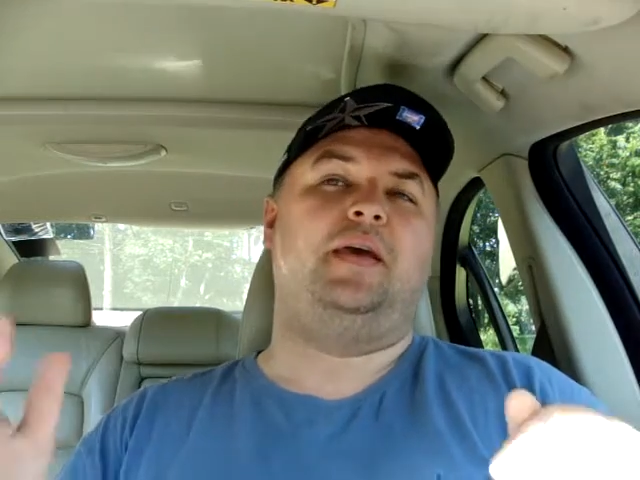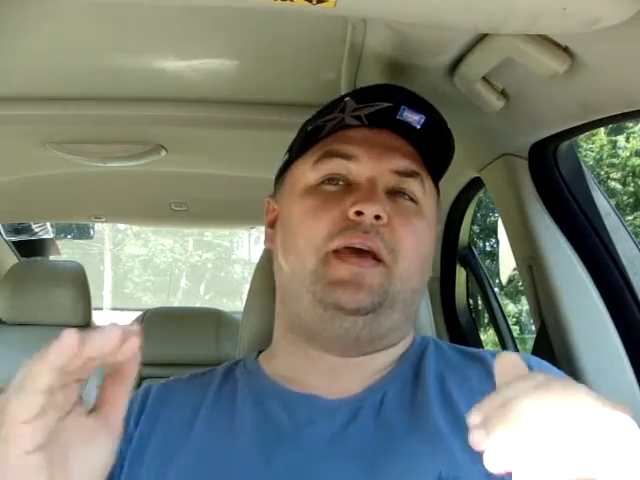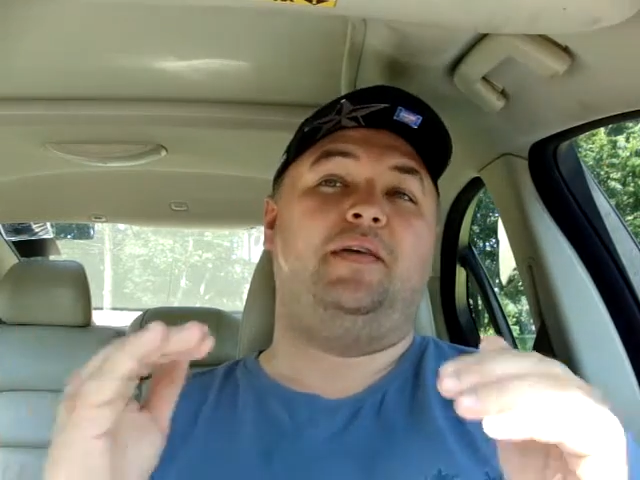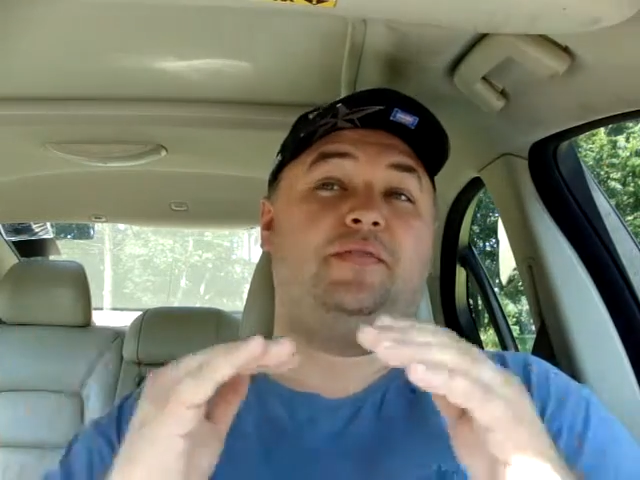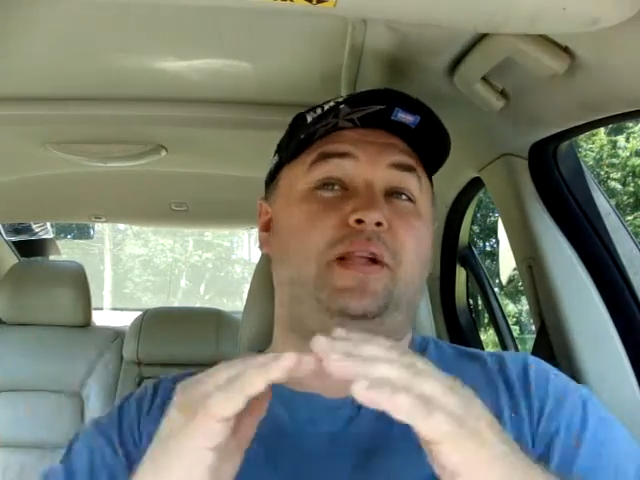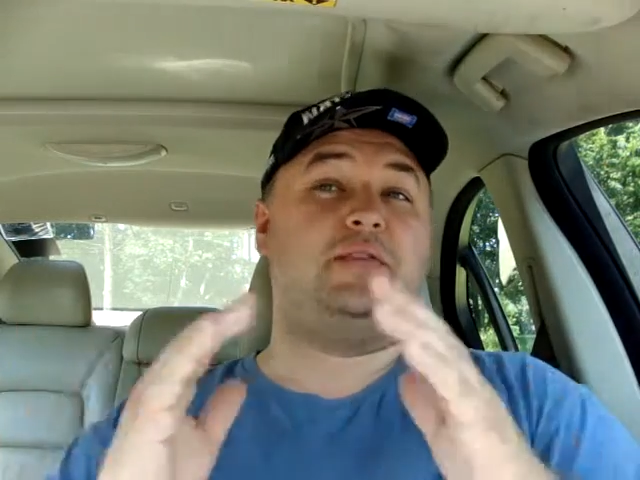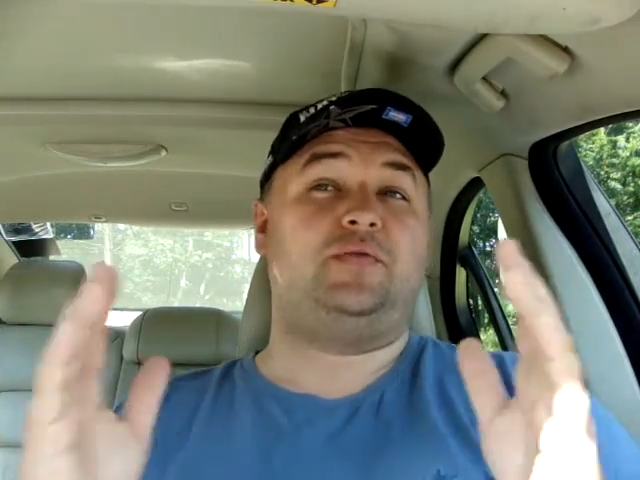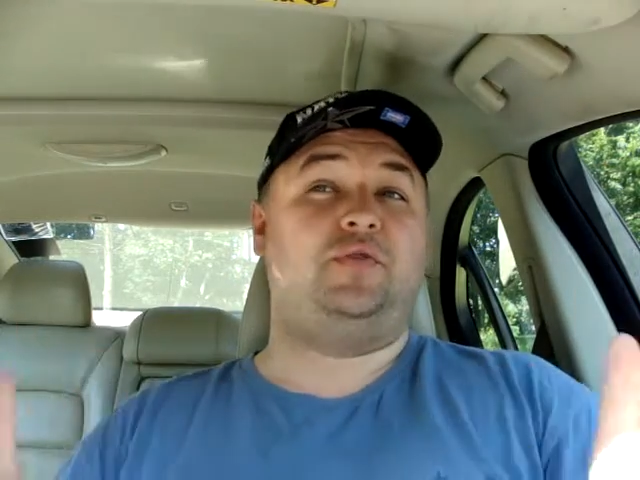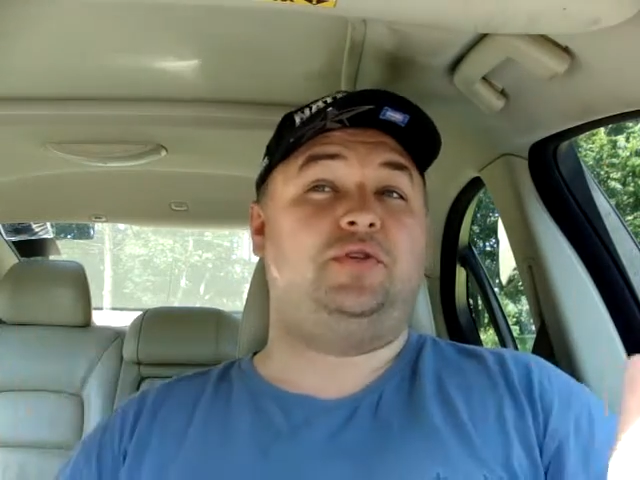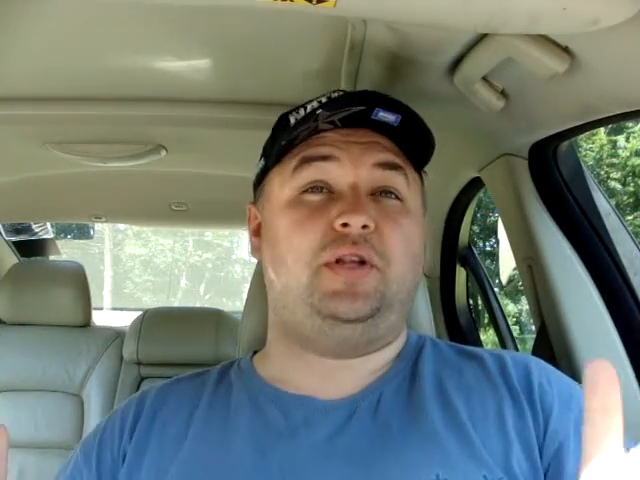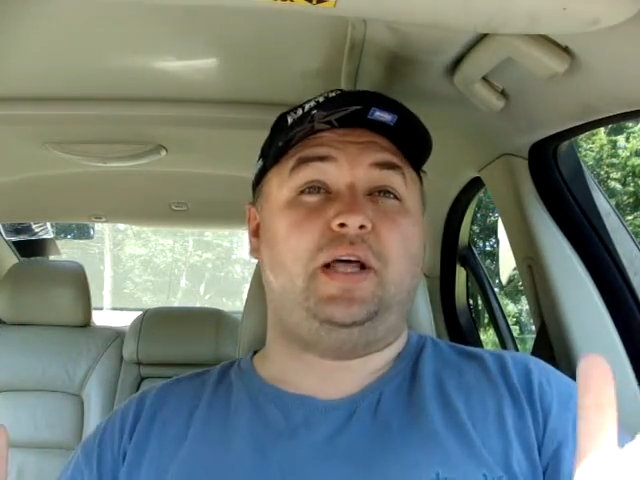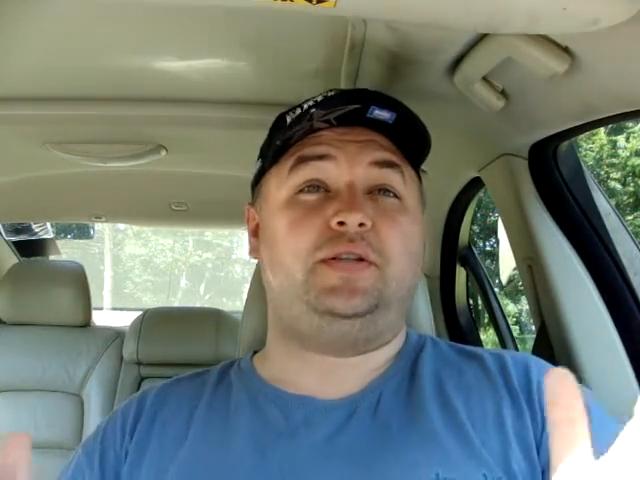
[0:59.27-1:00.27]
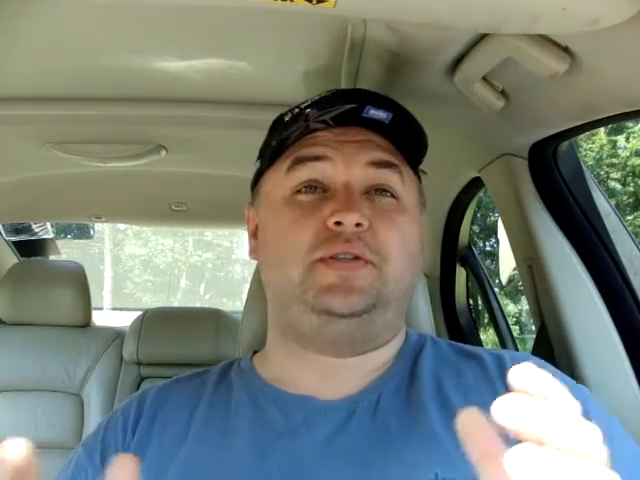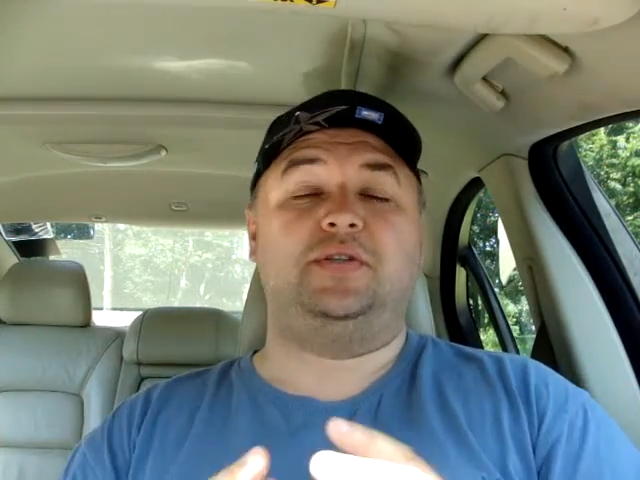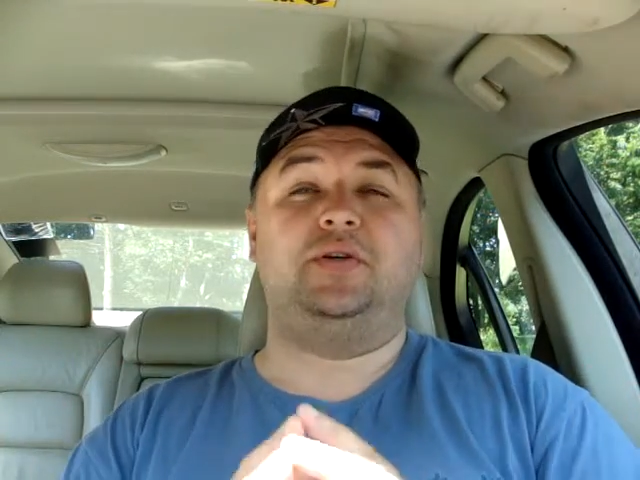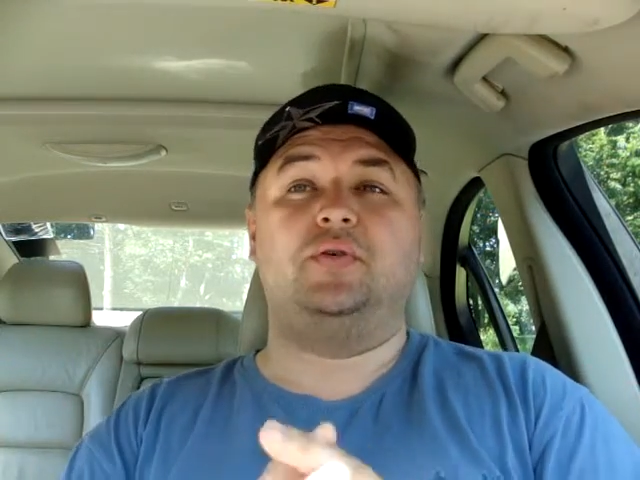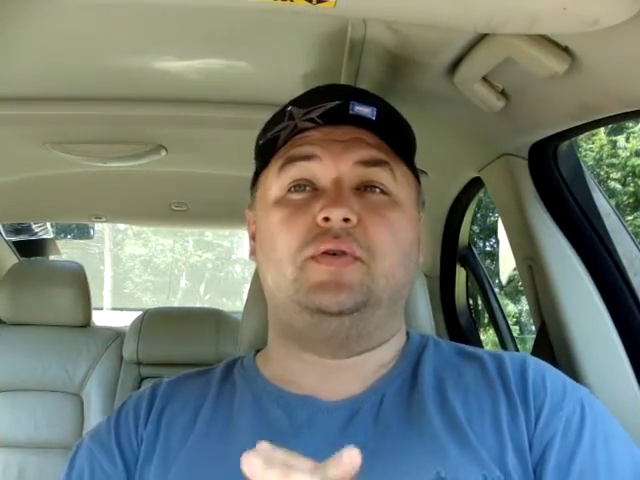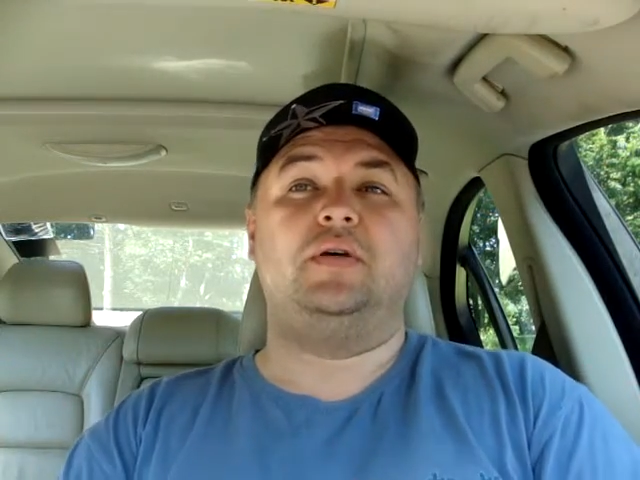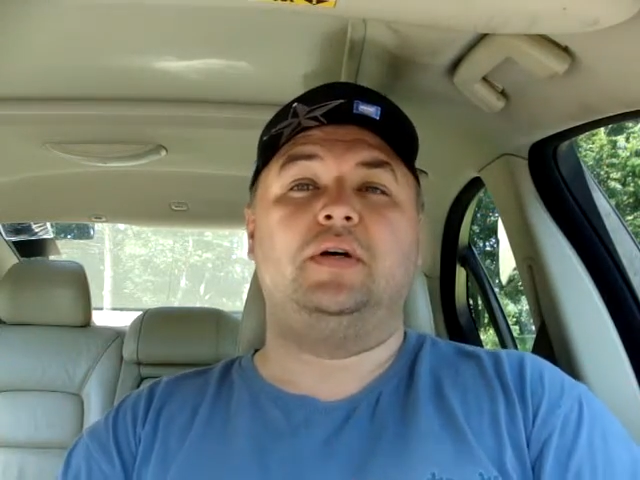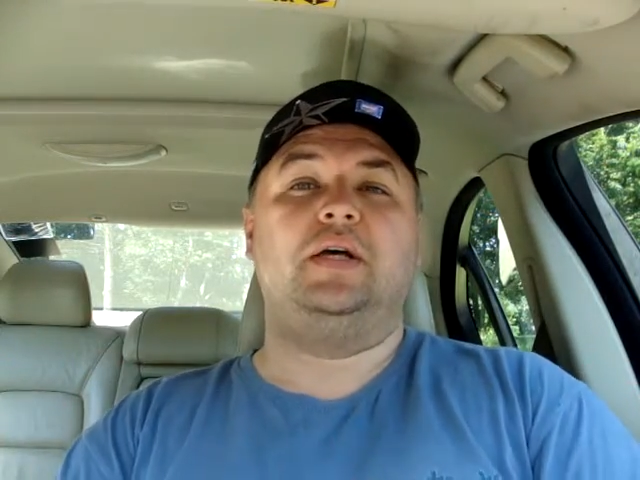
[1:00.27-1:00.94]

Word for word: if that's what you like to do.